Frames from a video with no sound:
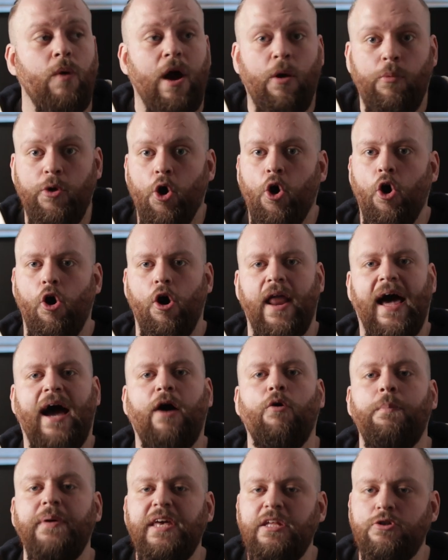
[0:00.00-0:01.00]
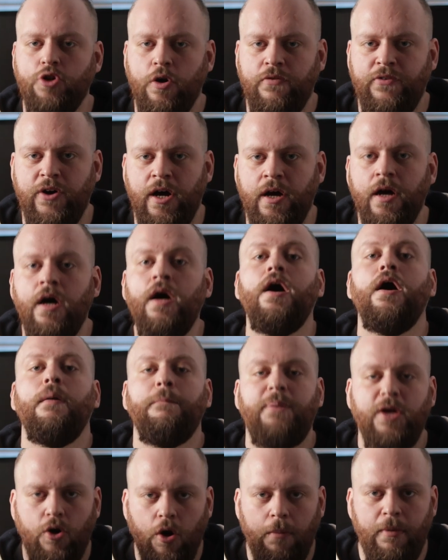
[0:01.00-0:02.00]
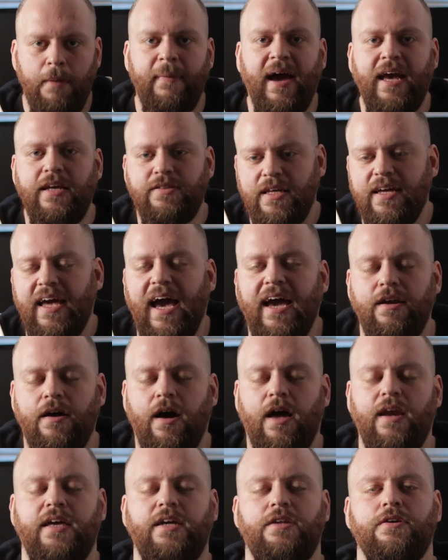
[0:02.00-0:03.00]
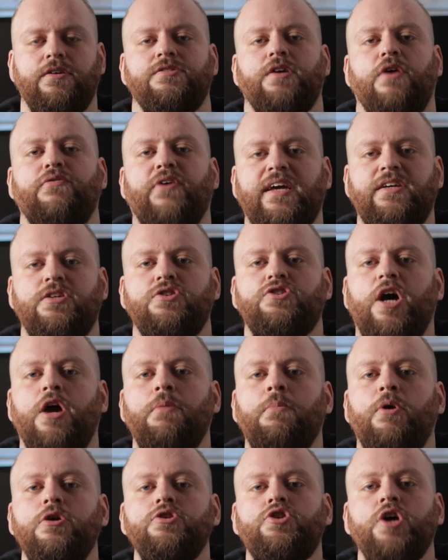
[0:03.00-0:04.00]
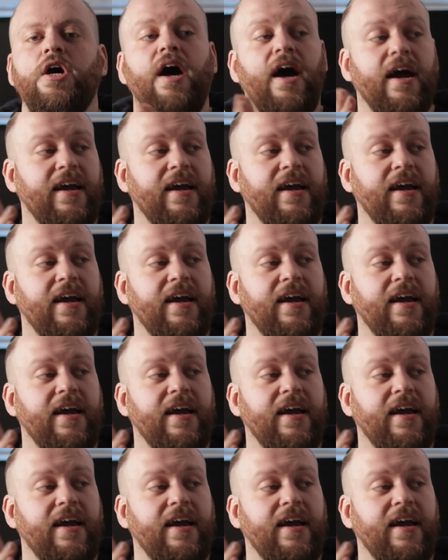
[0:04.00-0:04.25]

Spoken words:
where we all help each other become amazing canine leaders. So thank you so much.